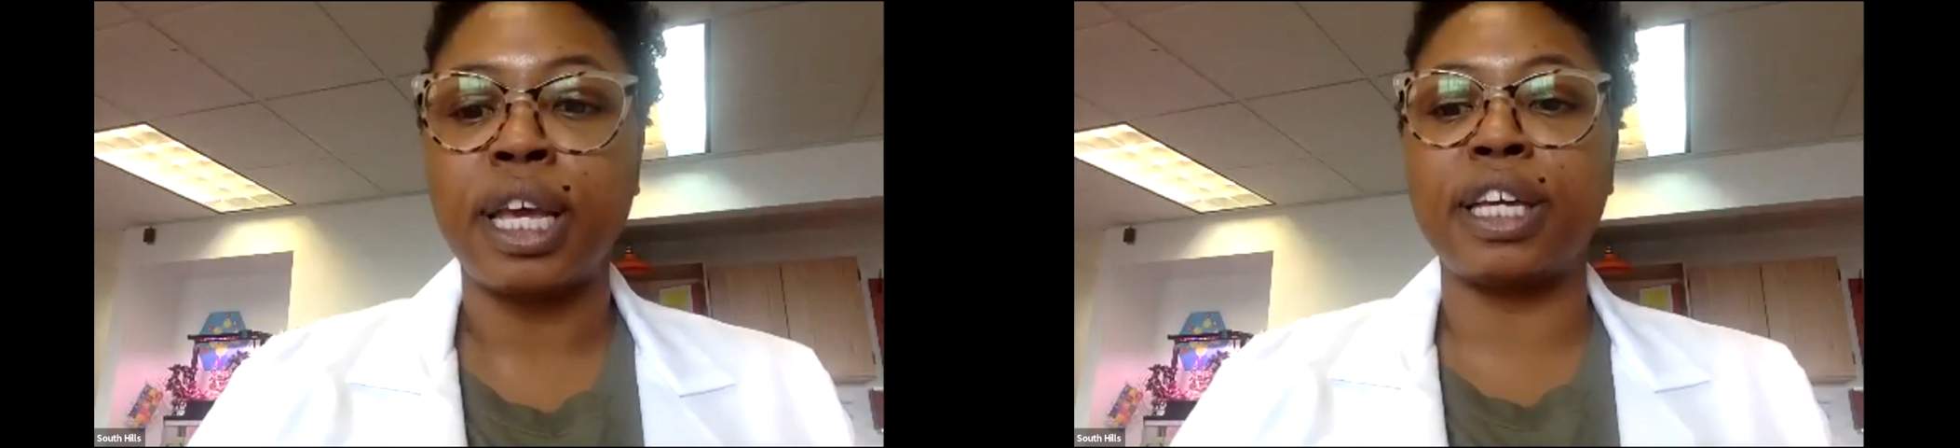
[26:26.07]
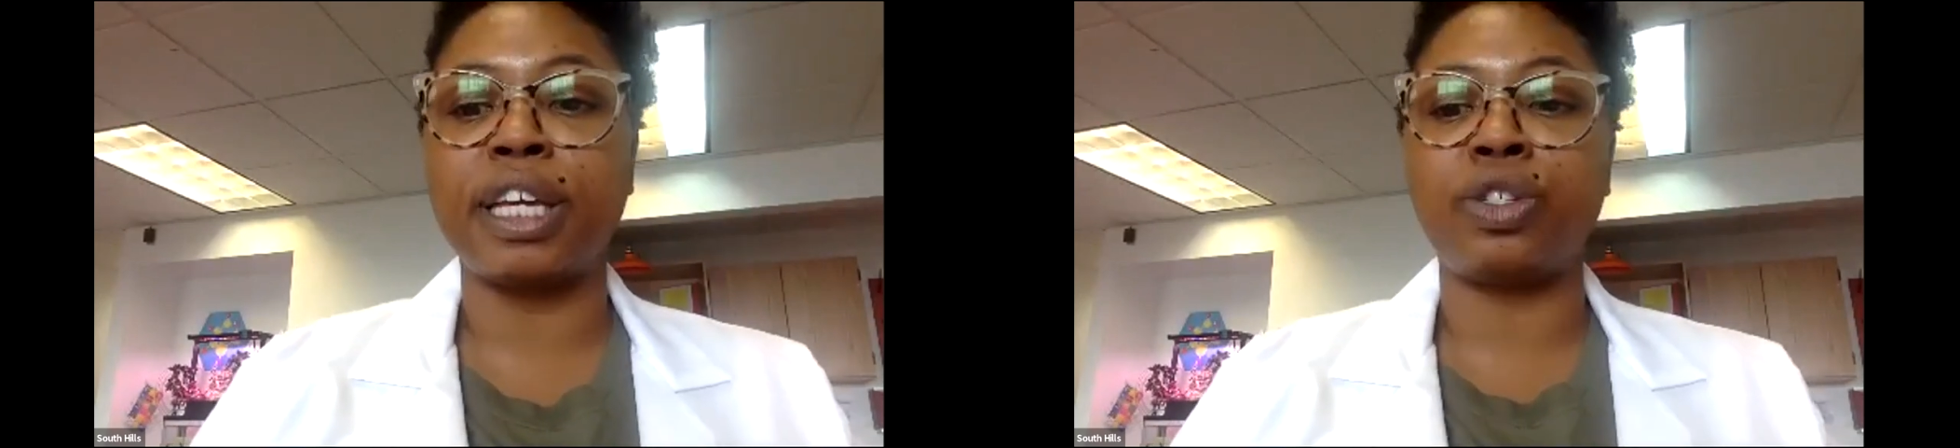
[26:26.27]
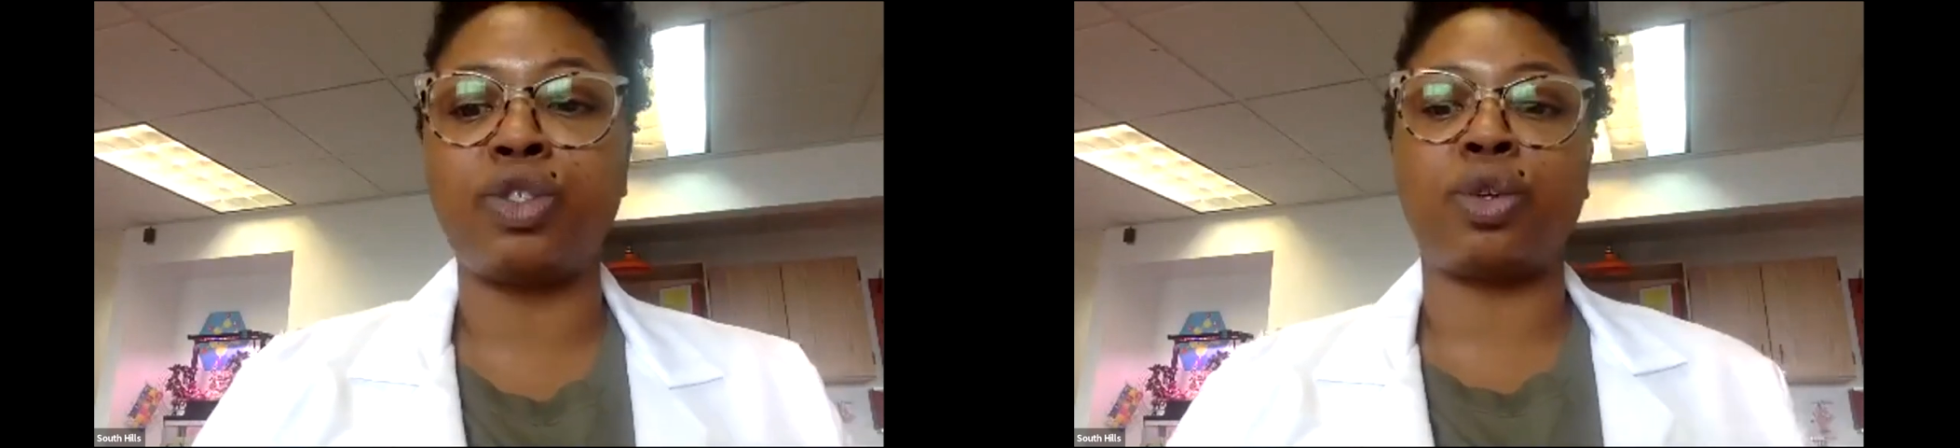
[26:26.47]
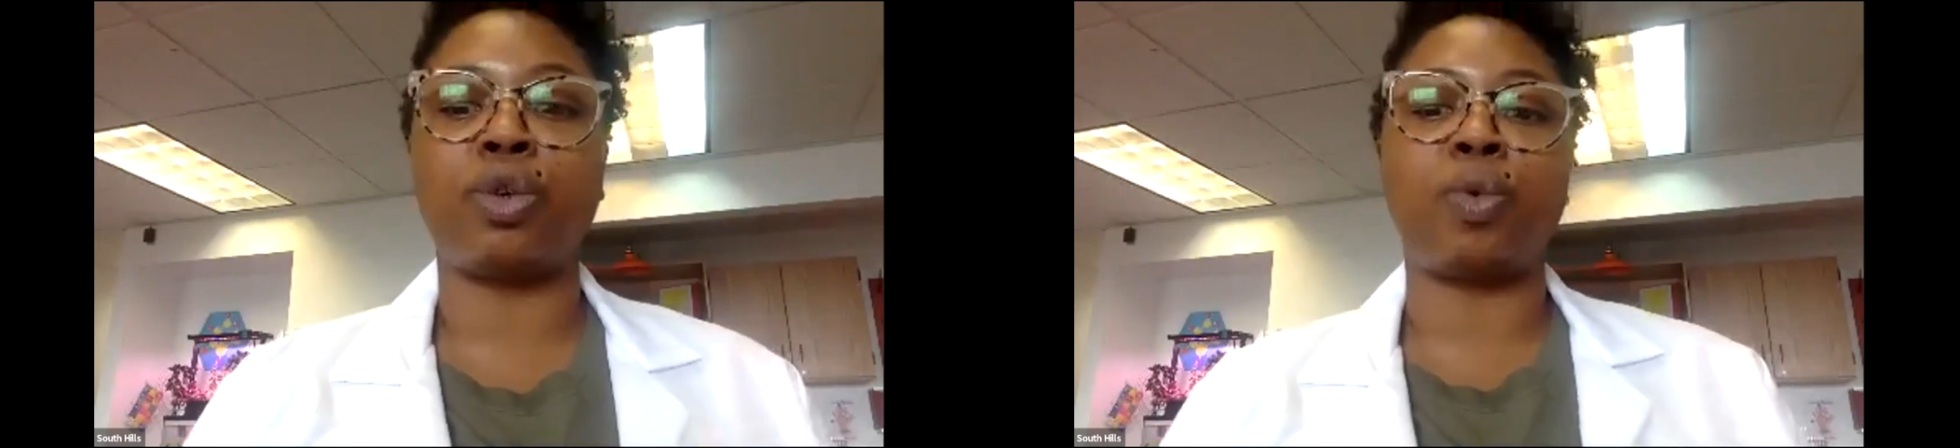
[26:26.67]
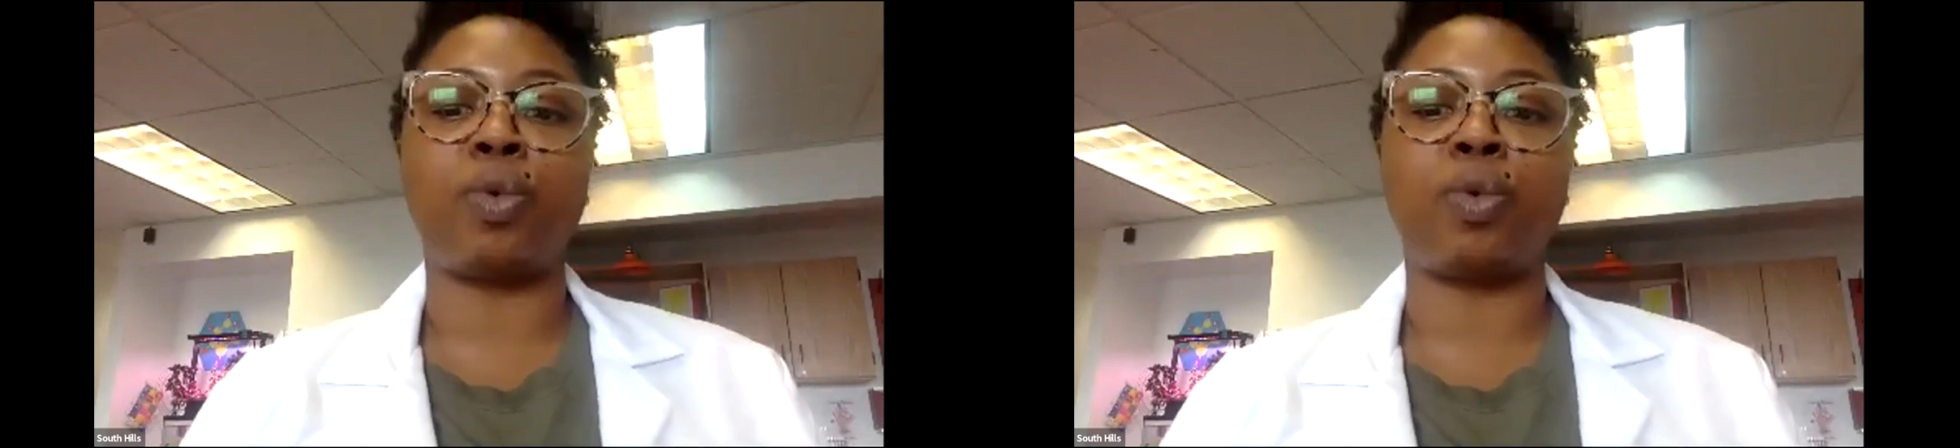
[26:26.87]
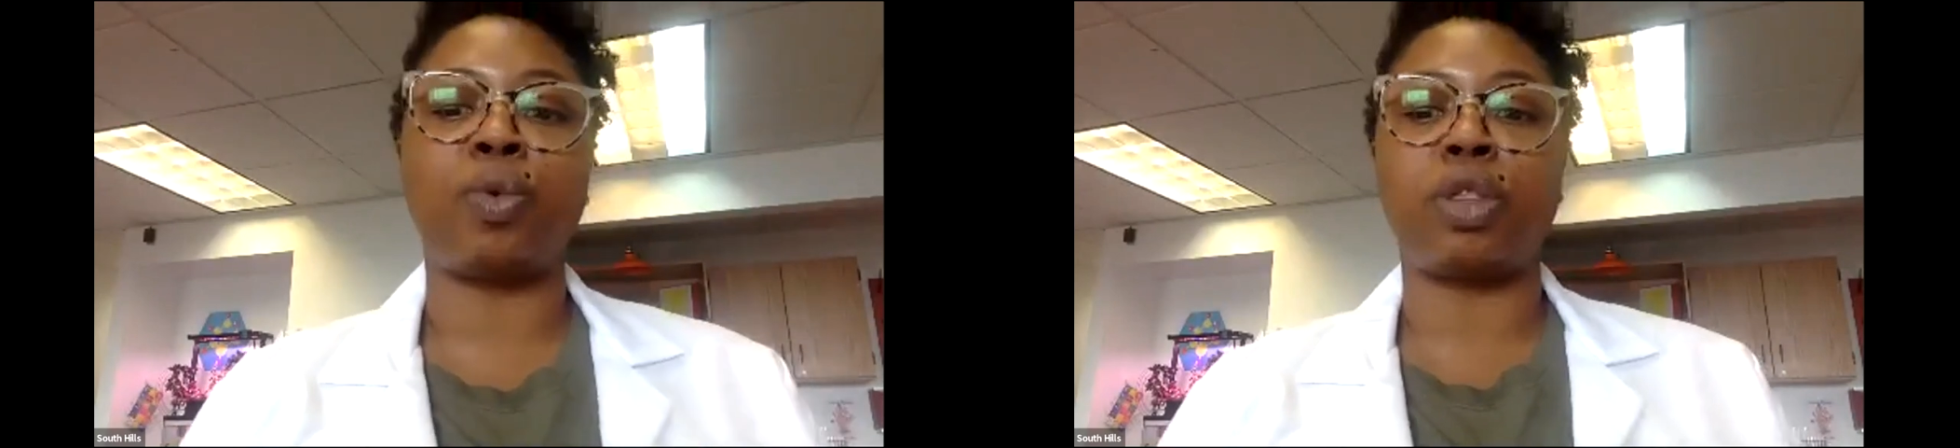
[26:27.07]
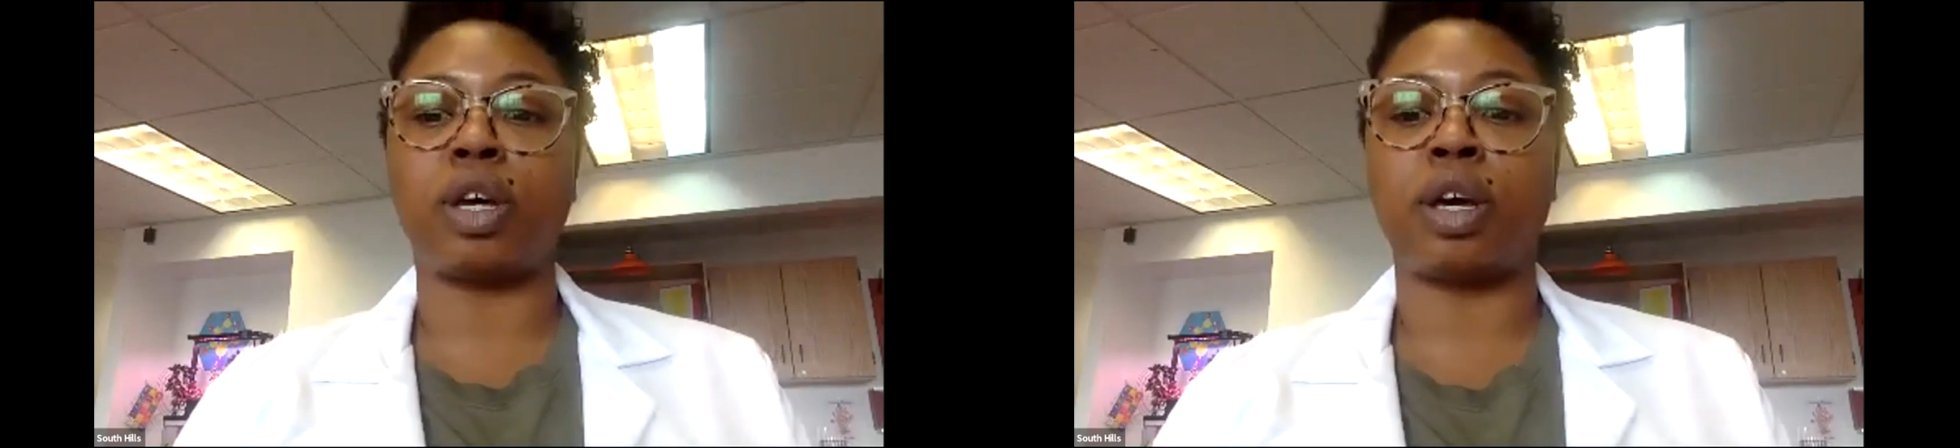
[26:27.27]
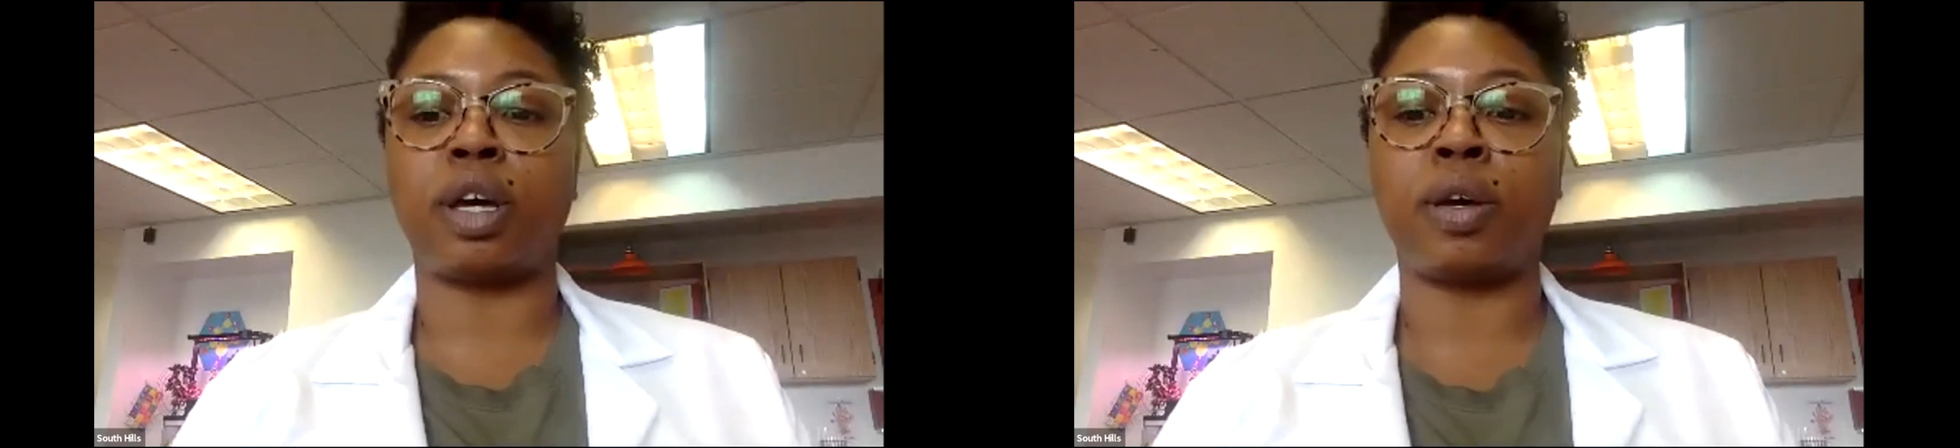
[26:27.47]
into
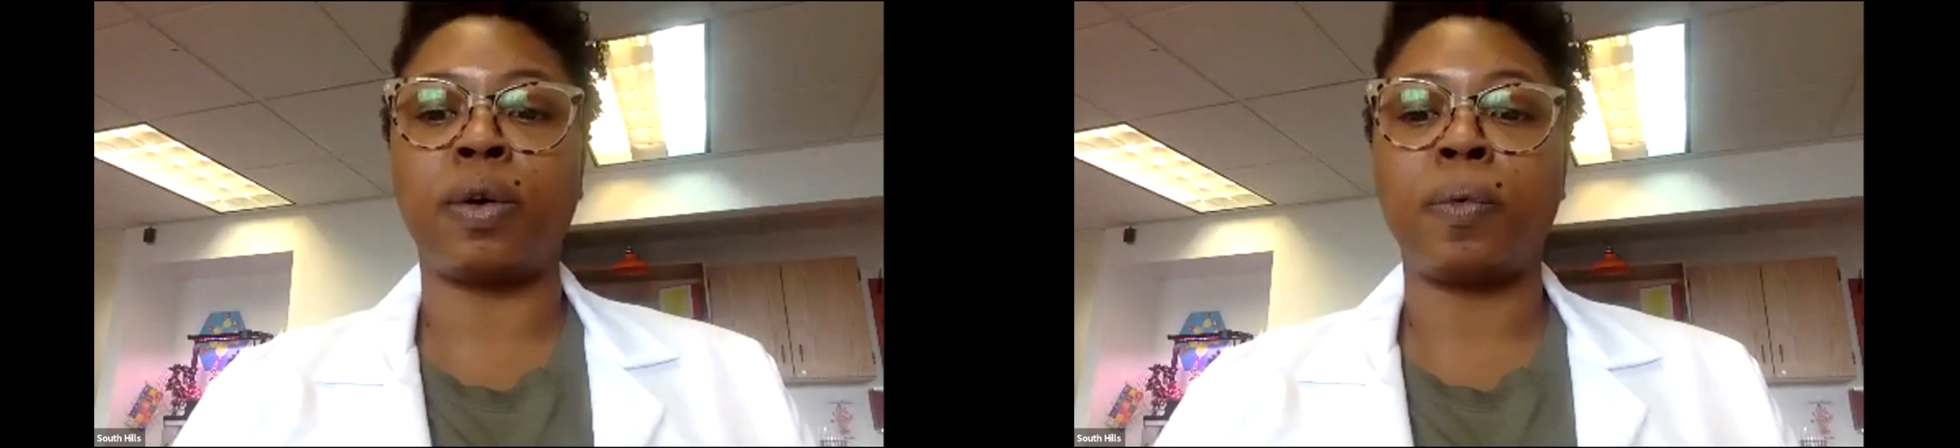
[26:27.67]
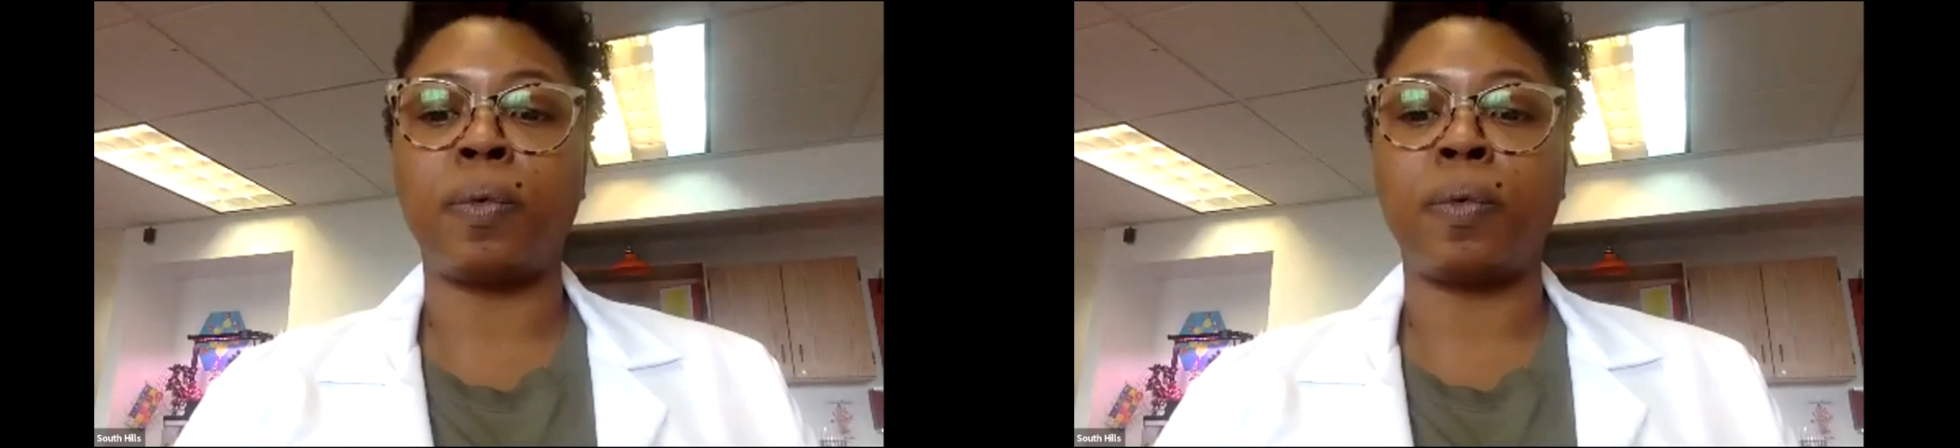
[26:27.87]
the